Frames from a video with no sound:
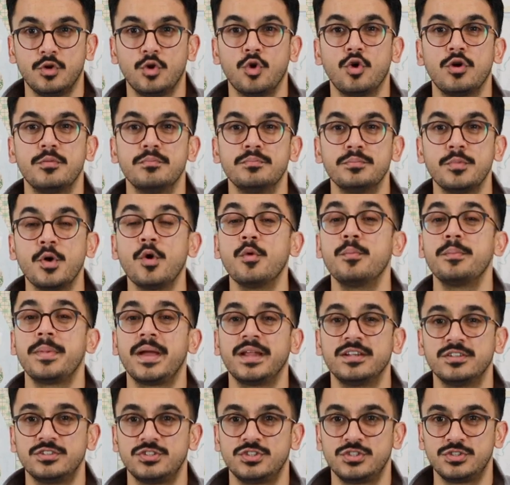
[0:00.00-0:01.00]
or
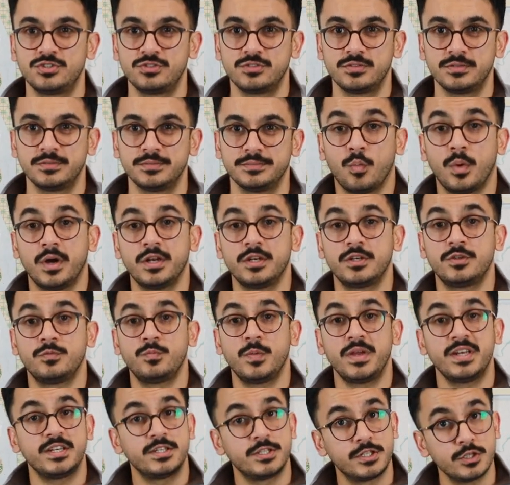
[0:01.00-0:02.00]
moments.
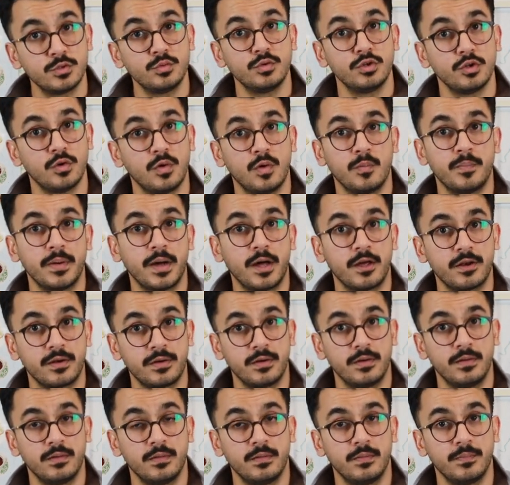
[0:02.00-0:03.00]
What we do know about
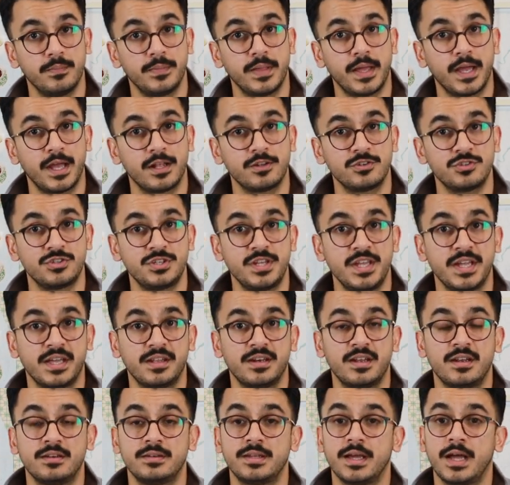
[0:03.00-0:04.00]
her, that she
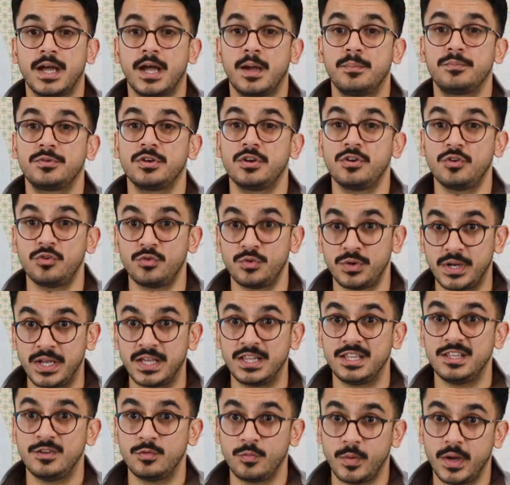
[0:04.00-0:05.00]
can adapt
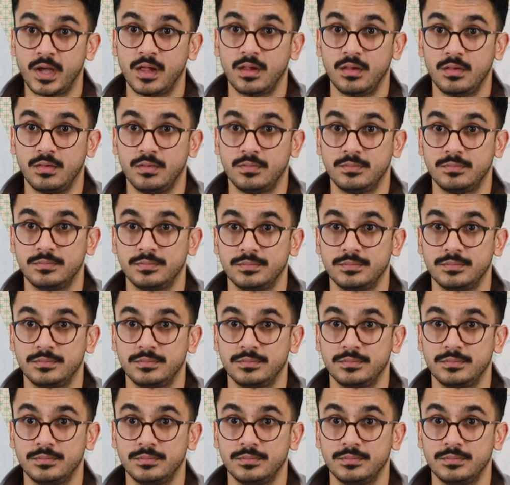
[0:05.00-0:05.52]
really well.